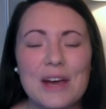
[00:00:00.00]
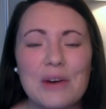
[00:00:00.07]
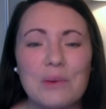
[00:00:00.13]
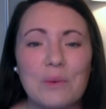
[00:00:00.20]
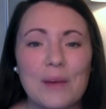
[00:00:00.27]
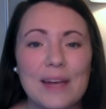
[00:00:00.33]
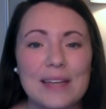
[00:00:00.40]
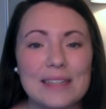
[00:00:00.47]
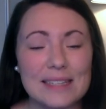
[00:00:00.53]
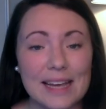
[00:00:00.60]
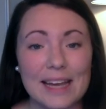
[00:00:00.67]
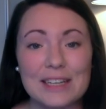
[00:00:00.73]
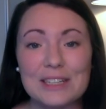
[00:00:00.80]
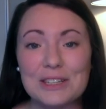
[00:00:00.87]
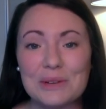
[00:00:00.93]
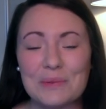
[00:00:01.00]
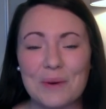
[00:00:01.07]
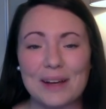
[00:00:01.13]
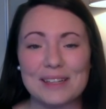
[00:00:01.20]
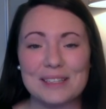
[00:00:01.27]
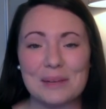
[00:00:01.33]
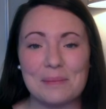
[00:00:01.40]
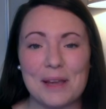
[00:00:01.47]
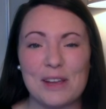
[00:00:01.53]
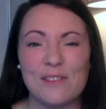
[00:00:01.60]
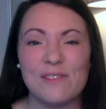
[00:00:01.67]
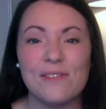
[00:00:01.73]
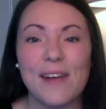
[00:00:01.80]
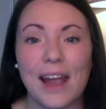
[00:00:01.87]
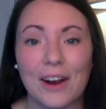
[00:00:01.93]
we tend to want to be
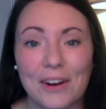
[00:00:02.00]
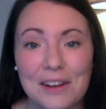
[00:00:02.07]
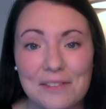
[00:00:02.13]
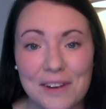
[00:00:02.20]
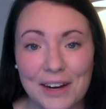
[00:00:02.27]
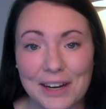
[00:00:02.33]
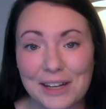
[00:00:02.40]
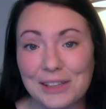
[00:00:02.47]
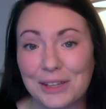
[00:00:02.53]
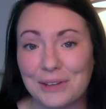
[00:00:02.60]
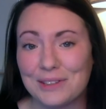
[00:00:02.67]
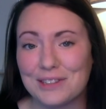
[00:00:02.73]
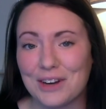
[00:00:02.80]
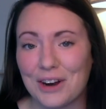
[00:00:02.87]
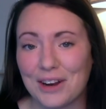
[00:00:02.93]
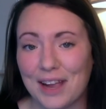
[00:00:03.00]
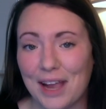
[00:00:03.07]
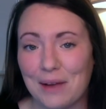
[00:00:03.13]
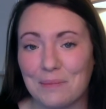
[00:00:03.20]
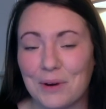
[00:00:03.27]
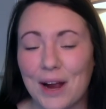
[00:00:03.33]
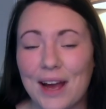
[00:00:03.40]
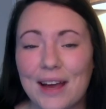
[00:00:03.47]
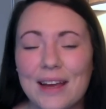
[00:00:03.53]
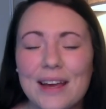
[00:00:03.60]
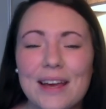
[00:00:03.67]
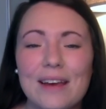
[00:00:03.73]
very, very close to our camera